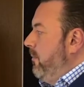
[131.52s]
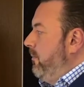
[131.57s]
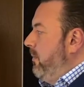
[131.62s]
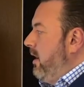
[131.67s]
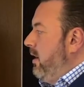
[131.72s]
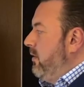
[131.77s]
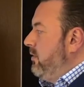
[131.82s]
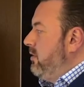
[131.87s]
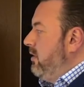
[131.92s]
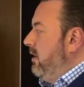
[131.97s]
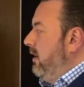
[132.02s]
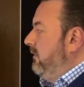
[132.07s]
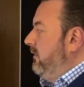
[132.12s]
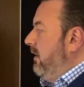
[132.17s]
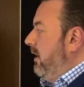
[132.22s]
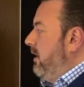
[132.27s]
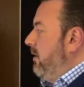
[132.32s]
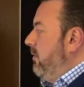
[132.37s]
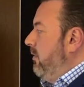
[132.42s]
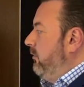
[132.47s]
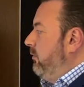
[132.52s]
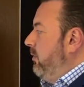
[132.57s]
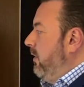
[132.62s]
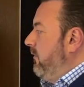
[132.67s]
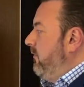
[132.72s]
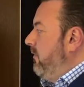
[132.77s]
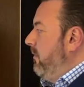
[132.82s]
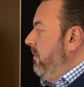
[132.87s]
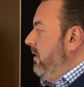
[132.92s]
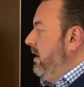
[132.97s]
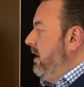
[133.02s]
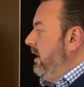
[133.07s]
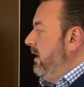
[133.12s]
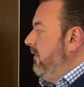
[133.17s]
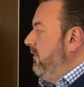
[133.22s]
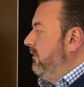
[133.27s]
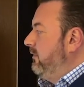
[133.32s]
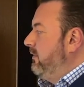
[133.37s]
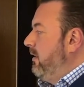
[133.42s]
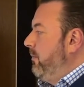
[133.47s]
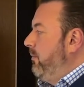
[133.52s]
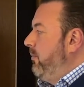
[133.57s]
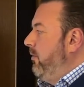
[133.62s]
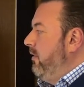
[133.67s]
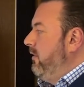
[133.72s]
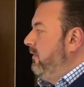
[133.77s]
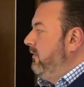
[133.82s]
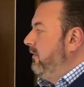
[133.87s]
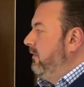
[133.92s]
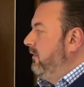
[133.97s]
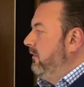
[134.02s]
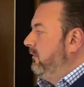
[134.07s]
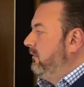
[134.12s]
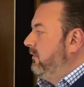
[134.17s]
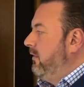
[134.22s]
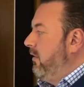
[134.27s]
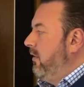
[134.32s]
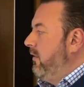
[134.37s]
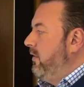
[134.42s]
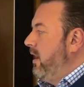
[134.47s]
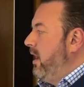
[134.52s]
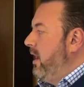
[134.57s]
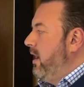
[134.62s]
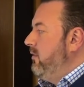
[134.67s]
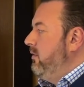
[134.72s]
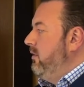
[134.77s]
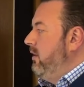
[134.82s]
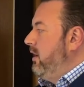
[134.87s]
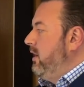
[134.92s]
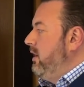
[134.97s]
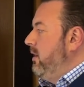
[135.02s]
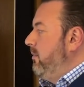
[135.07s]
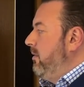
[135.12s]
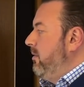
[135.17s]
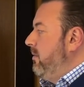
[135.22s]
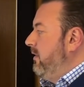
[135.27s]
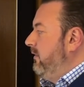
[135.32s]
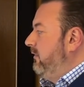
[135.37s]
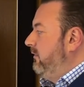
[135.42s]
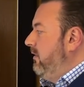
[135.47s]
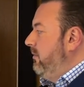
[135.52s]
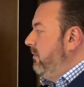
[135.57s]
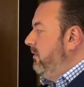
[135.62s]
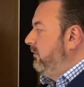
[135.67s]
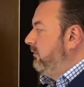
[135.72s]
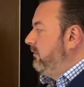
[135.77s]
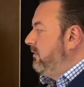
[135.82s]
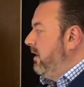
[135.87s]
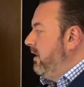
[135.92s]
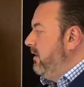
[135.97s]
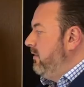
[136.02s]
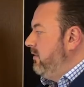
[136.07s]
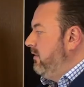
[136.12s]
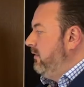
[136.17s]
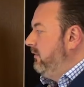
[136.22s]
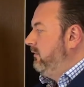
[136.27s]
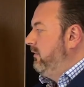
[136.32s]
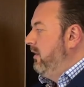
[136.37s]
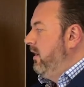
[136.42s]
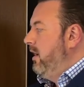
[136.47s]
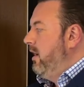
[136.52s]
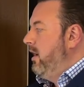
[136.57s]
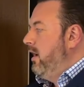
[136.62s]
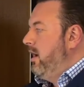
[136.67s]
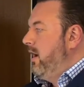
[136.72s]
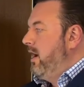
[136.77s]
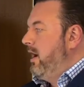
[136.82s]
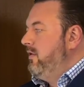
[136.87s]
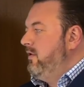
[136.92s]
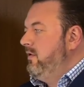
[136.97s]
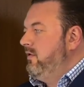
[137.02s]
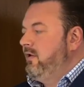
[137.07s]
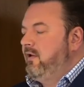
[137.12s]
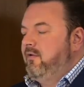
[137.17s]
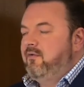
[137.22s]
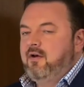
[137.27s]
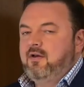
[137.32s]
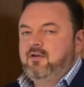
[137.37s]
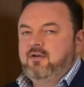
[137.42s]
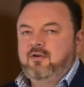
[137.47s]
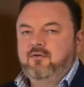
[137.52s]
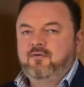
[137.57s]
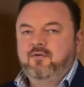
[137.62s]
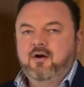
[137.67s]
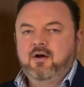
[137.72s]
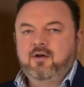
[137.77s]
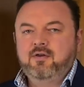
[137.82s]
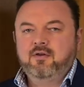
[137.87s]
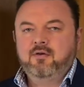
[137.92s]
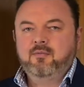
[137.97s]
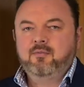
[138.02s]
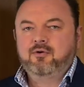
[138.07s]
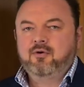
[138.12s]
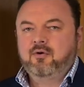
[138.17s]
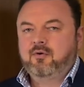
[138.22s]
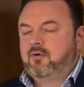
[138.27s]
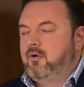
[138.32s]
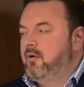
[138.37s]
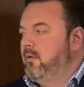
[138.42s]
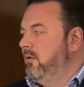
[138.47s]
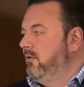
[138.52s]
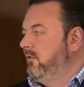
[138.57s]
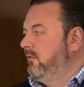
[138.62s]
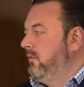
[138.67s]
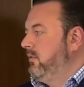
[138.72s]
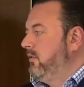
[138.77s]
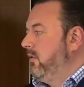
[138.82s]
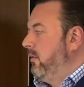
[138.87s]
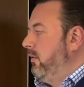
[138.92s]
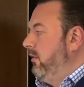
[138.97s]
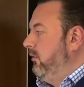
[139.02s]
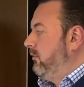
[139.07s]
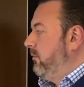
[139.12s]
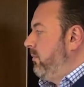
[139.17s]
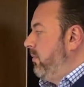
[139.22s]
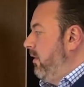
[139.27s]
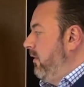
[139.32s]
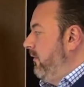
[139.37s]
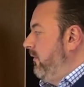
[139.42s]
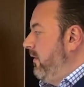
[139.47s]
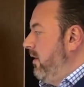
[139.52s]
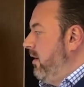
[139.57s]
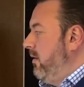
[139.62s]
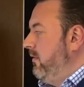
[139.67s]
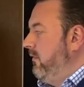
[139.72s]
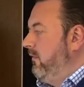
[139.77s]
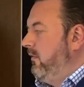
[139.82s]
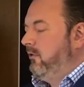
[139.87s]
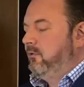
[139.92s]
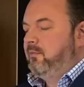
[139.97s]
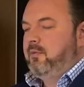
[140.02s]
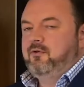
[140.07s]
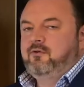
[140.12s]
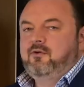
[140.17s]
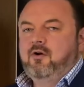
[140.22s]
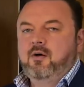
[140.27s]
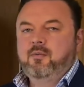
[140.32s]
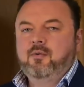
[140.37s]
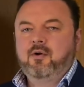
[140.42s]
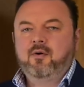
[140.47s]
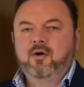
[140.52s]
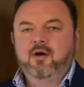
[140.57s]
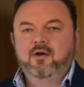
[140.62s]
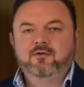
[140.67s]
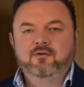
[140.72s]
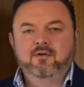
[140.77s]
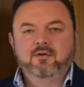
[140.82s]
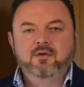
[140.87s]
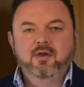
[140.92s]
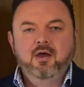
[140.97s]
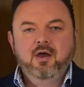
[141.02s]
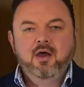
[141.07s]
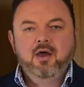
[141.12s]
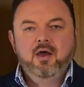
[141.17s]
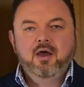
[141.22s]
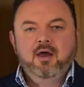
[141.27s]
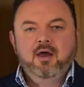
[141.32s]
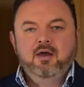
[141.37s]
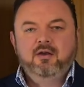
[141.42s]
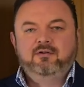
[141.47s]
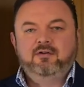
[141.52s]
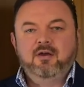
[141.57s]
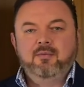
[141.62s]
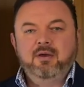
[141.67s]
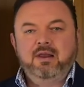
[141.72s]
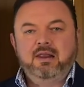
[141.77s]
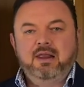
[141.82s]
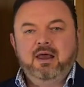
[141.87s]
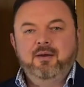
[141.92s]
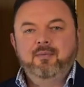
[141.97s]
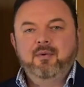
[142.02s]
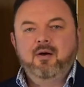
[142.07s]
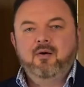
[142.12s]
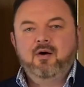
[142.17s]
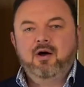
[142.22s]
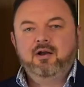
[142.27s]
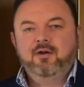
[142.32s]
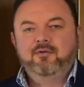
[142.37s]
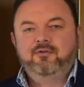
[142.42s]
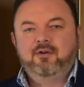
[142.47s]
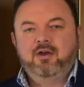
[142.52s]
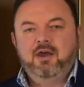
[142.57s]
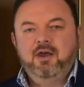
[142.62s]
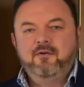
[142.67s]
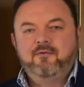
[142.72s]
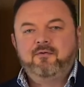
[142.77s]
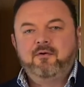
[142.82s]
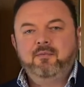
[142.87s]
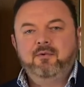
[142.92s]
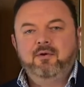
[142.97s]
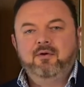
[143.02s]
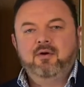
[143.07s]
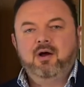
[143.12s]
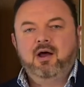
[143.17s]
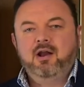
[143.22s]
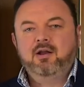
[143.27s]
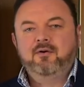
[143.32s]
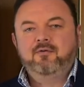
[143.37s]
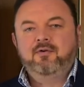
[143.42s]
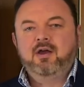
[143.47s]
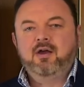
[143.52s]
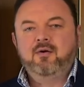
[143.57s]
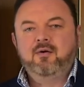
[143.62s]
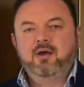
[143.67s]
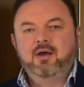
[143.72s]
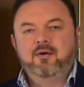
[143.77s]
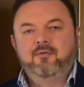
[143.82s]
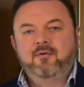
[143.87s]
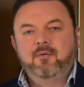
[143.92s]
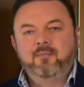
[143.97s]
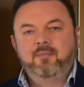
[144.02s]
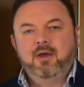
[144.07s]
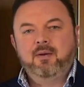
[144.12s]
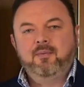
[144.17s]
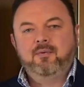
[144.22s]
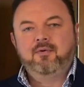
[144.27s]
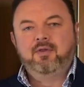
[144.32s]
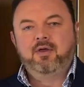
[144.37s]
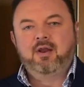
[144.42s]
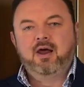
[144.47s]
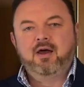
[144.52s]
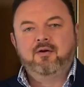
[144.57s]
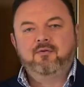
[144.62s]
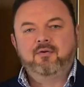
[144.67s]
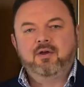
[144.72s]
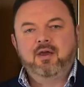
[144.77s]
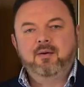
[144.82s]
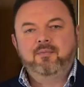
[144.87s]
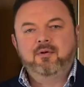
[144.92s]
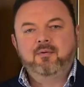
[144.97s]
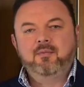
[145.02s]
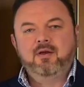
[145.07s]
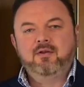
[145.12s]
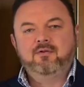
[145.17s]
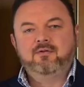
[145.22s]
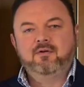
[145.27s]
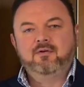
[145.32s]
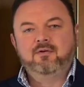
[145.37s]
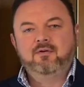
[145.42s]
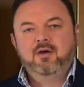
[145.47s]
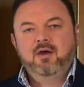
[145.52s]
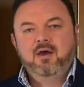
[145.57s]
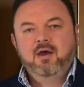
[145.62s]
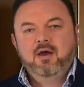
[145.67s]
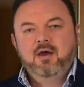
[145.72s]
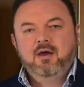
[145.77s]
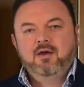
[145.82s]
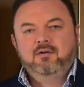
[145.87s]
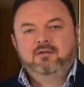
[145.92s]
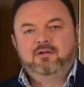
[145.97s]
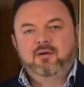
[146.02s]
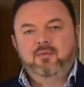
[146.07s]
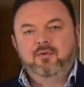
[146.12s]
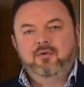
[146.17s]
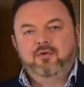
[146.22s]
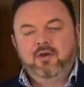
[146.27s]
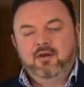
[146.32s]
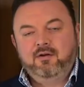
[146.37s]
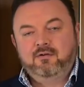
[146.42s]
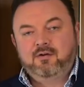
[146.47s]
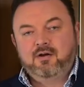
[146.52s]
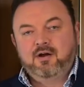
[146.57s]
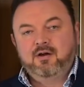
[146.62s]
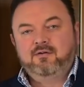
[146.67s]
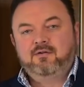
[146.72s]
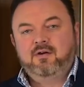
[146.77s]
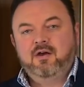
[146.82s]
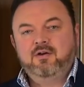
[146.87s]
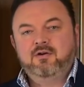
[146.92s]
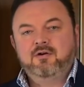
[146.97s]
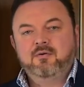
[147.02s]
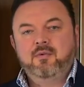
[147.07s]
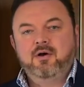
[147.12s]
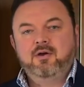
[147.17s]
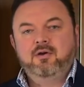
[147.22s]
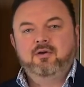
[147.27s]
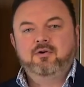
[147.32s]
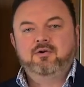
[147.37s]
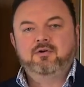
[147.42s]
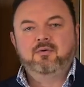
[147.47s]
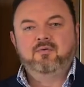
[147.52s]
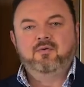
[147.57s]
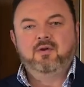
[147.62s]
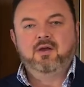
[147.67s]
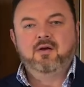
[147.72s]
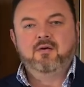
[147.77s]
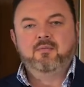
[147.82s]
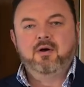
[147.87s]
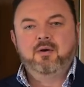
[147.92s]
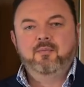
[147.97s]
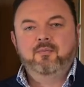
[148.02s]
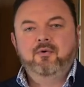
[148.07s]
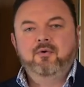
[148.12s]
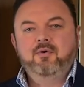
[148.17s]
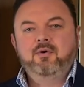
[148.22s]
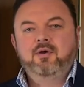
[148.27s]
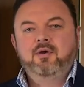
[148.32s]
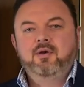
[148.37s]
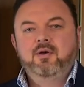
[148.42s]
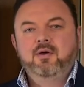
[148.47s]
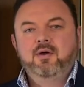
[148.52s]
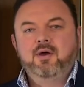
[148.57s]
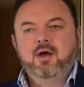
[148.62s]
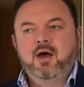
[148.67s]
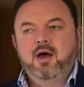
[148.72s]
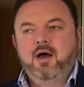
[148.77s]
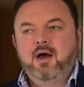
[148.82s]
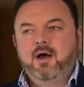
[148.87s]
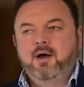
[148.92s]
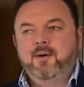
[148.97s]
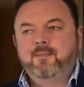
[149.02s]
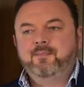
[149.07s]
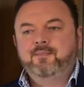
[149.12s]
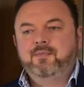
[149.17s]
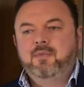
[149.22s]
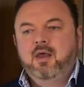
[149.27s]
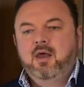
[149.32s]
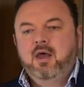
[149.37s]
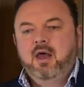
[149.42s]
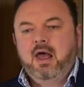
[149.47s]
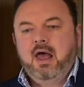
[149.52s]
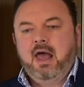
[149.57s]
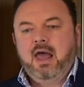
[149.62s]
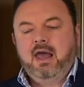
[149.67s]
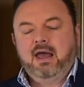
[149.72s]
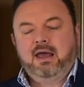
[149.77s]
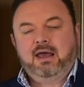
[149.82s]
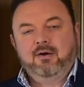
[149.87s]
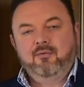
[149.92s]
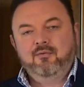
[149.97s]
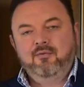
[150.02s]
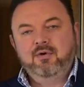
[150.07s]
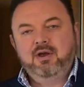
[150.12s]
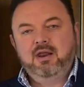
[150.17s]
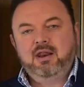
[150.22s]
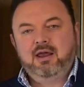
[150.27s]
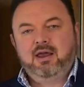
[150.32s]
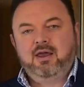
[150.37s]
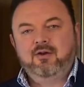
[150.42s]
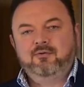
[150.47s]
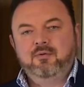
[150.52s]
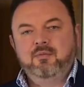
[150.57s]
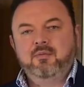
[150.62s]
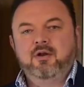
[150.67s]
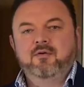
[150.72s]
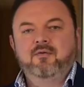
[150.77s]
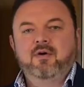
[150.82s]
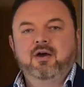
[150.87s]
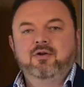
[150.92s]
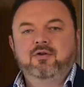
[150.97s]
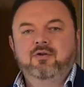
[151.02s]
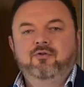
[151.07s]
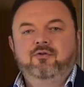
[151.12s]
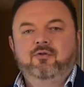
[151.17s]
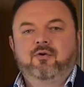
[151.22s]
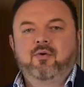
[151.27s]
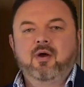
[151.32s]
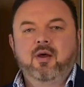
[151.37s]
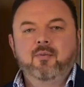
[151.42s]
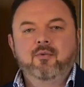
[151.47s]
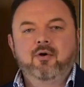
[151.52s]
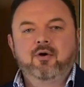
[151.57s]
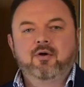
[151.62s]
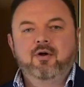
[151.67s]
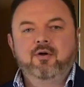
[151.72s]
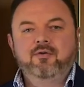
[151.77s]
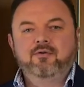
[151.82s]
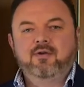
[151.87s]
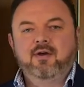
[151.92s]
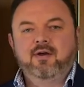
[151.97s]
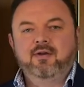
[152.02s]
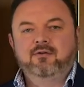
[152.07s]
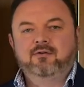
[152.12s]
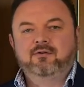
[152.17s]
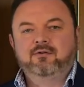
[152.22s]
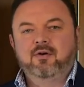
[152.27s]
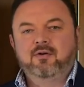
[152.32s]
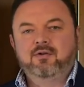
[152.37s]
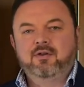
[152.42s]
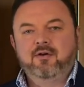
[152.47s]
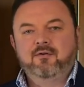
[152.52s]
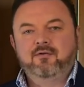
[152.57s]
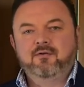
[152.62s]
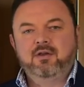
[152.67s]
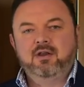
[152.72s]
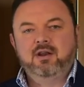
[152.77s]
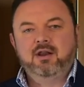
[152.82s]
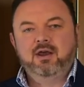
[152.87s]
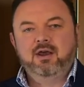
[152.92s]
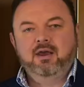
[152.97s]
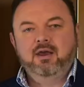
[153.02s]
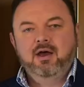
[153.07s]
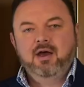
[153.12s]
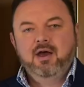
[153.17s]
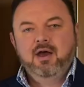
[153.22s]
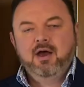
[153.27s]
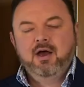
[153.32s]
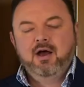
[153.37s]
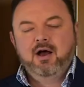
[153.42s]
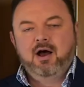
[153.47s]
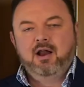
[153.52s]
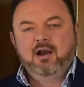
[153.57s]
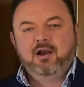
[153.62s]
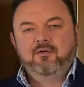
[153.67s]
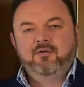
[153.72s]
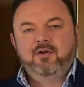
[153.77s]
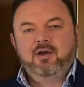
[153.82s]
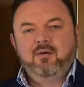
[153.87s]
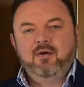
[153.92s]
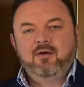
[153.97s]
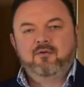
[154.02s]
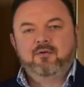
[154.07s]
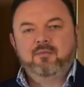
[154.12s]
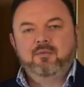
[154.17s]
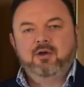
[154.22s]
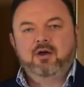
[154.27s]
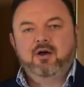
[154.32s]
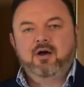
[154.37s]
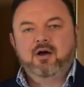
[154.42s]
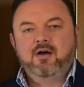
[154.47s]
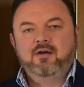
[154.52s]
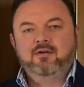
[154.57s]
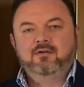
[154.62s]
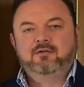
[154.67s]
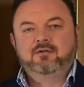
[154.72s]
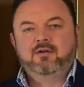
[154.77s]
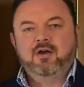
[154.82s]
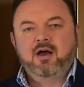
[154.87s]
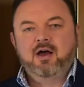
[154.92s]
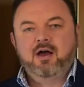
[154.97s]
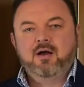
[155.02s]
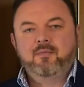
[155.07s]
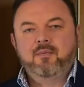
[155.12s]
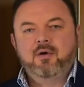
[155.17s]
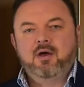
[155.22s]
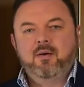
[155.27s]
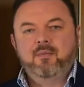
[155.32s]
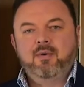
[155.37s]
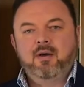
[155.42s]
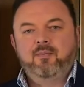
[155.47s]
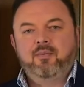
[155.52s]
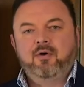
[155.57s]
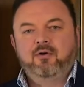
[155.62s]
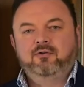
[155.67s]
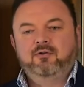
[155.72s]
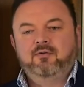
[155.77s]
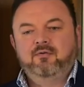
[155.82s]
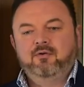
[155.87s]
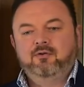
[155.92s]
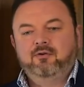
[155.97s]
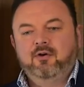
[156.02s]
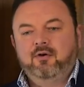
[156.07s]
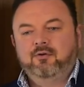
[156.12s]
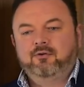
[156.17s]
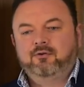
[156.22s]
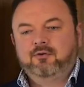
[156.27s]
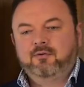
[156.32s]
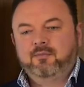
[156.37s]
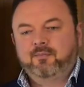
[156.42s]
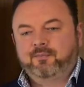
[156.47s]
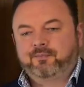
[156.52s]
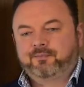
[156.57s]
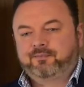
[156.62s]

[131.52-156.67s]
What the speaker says: but I'll show you exactly what's worked for me and give you some pointers on how you can implement similar strategies. And in the event you find them congruent with your risk profile, investment time horizon, send me an email. I love to hear from you. I love hearing from people that have implemented some of the things that I teach on my YouTube video, my book. It really gives me motivation to create more content. So definitely, I love hearing from you guys about positive results.